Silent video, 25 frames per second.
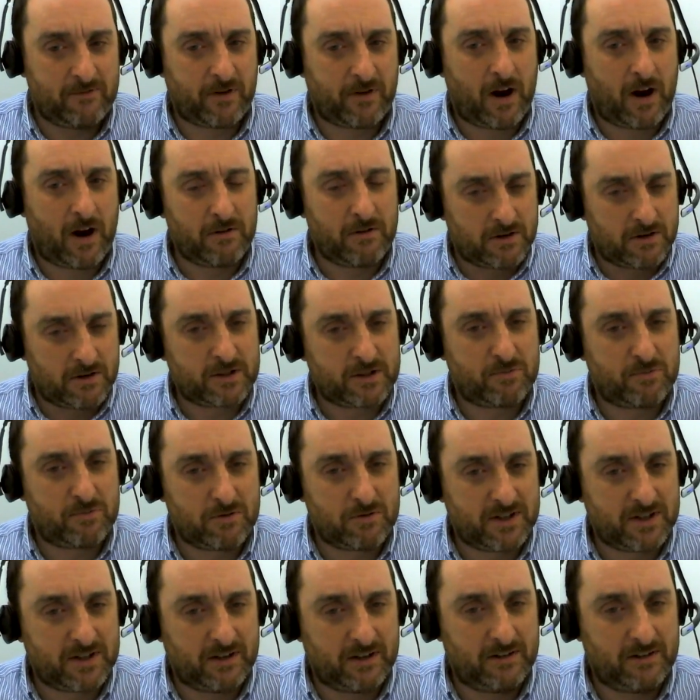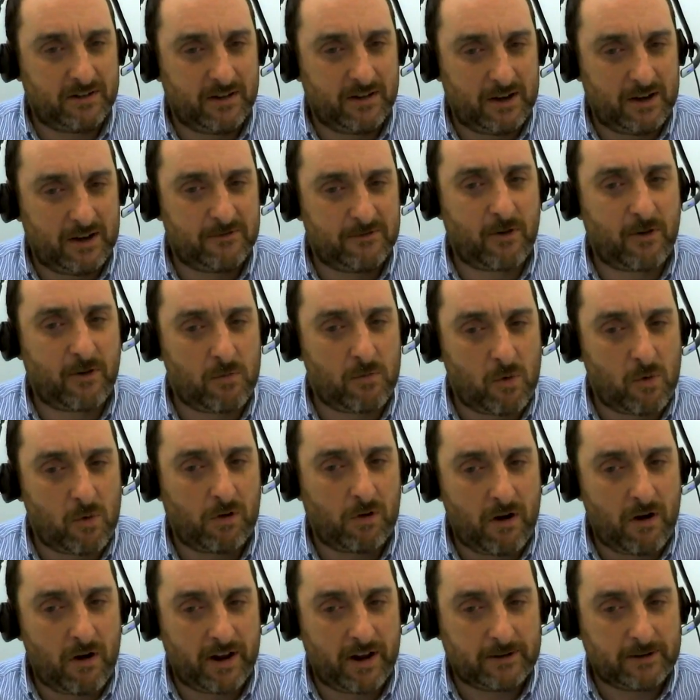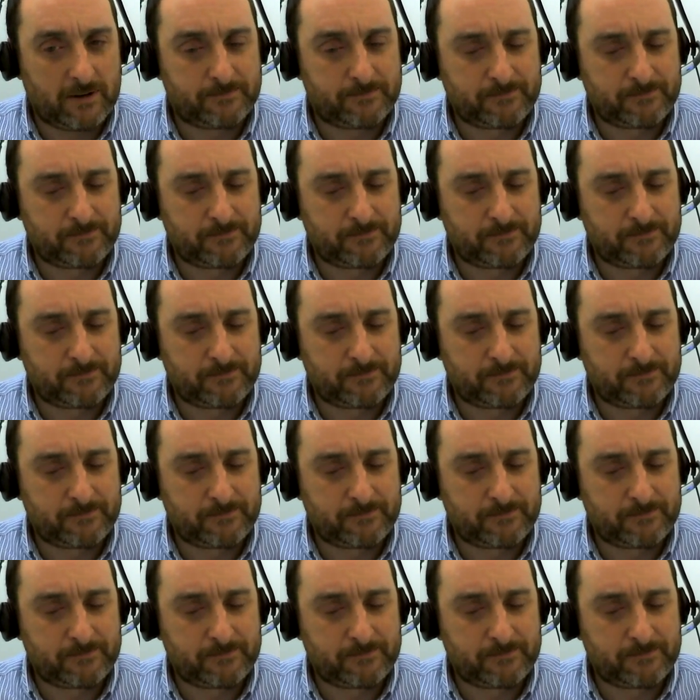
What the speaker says: for how they're supporting informal learning?